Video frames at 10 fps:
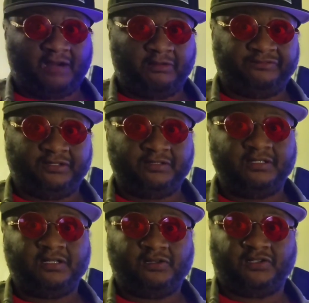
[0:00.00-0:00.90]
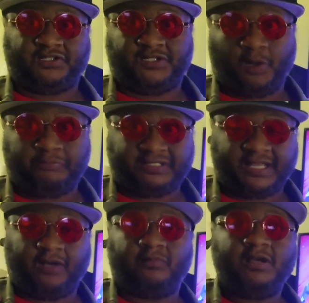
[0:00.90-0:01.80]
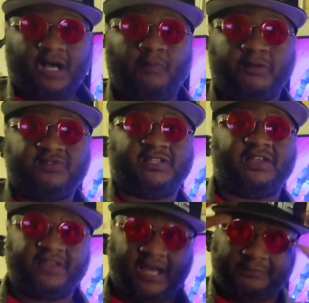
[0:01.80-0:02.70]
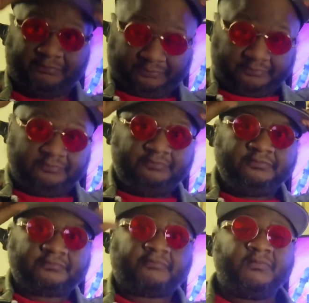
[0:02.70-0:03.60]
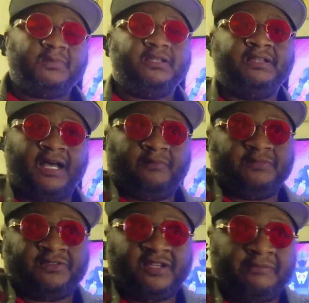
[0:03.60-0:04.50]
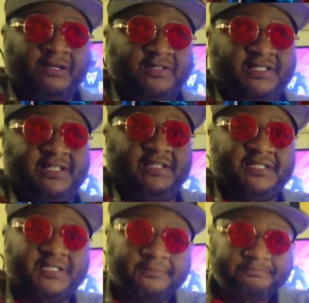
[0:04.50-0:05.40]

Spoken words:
however, looks dope as hell. I will say that. Now, the thing about this